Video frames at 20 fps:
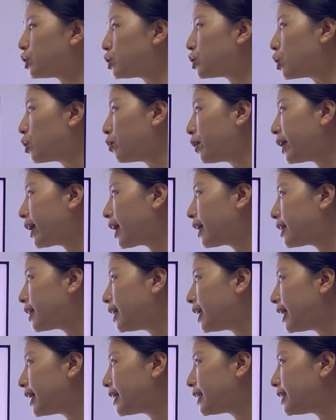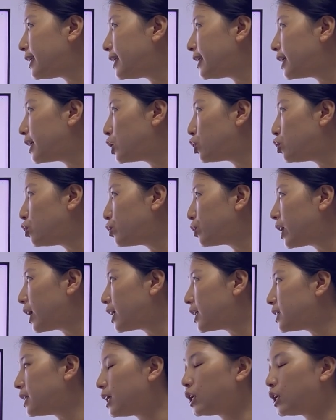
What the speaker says: So we can click here to get